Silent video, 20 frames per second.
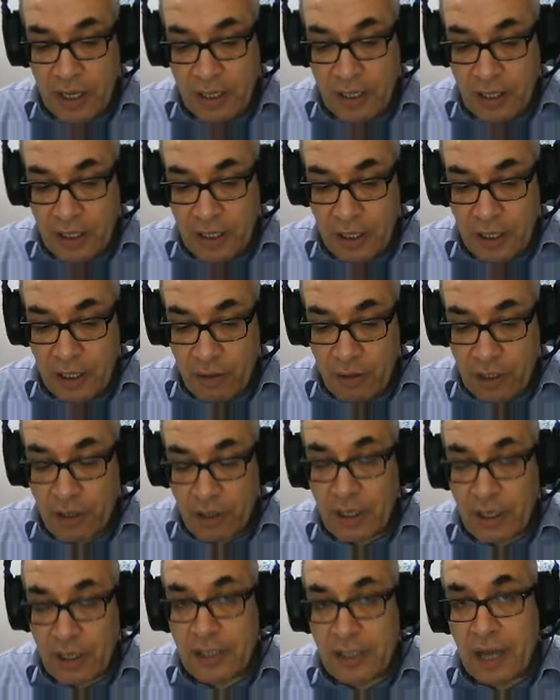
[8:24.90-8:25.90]
the
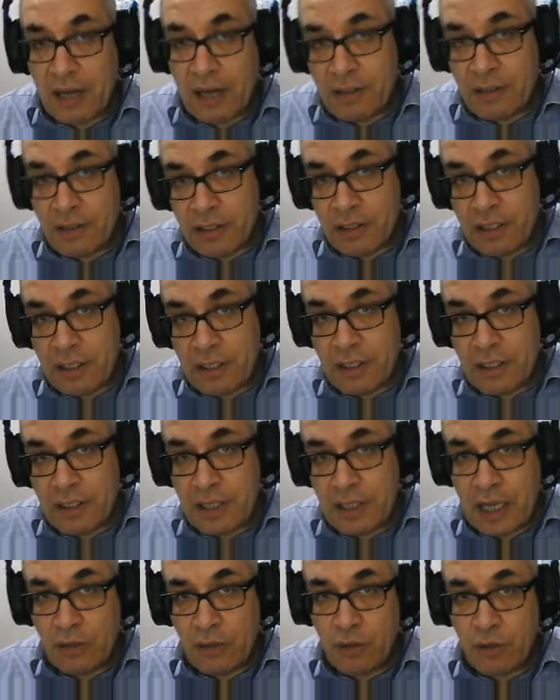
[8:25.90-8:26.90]
correct answers,
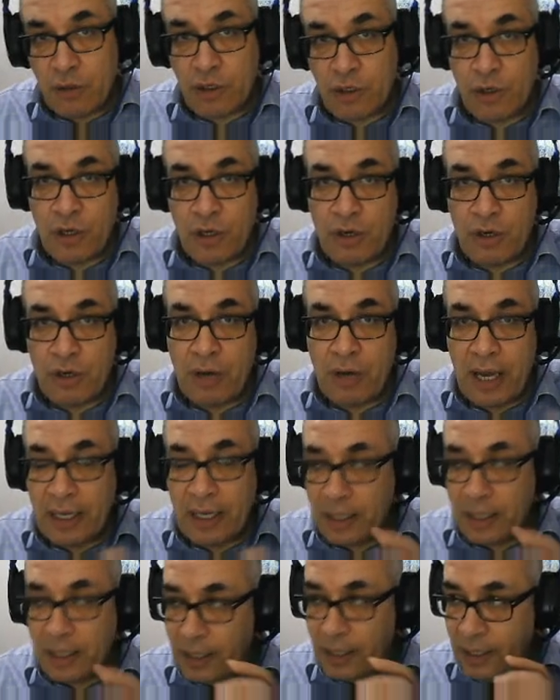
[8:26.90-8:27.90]
and to show you like
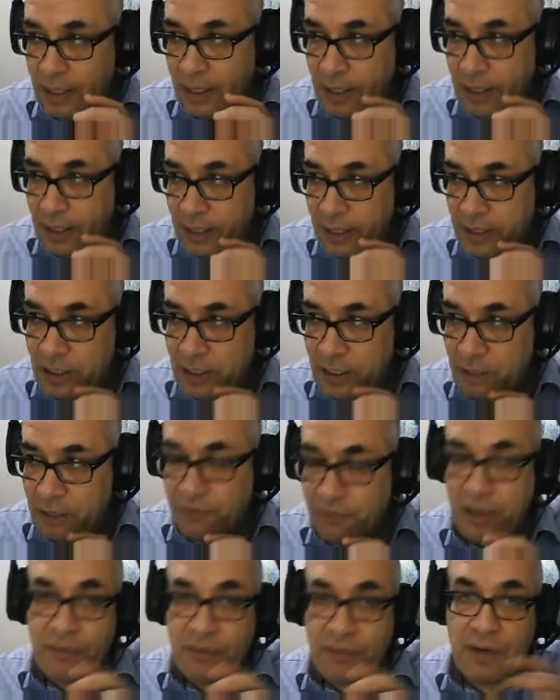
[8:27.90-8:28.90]
this is
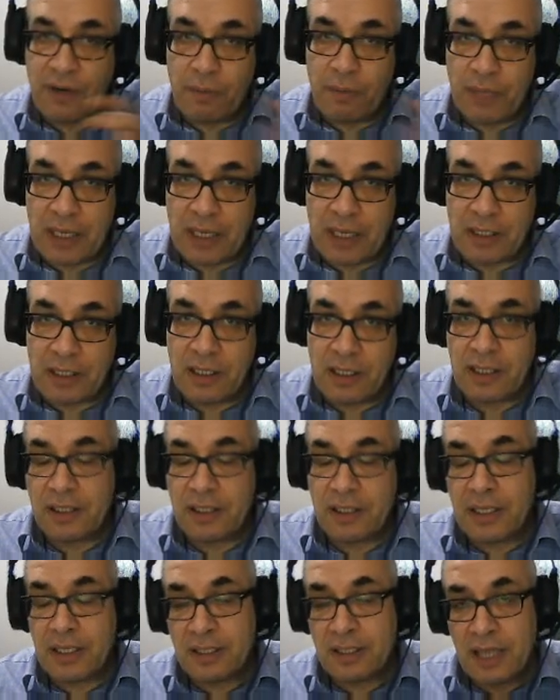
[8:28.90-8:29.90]
different from this is
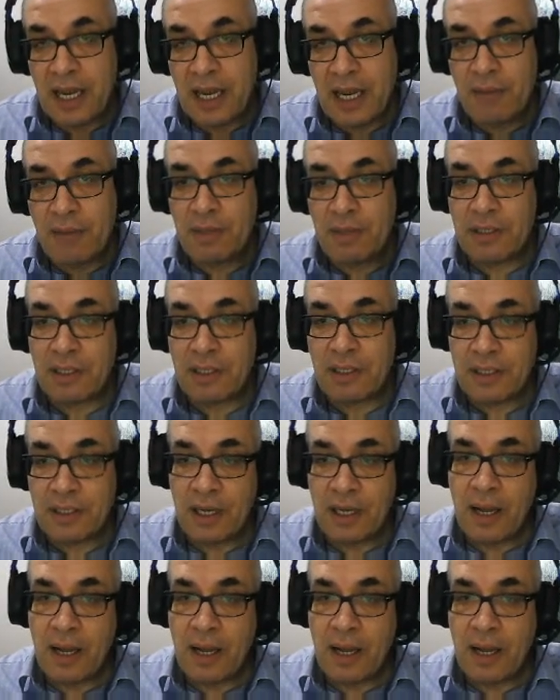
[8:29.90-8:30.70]
the same, this is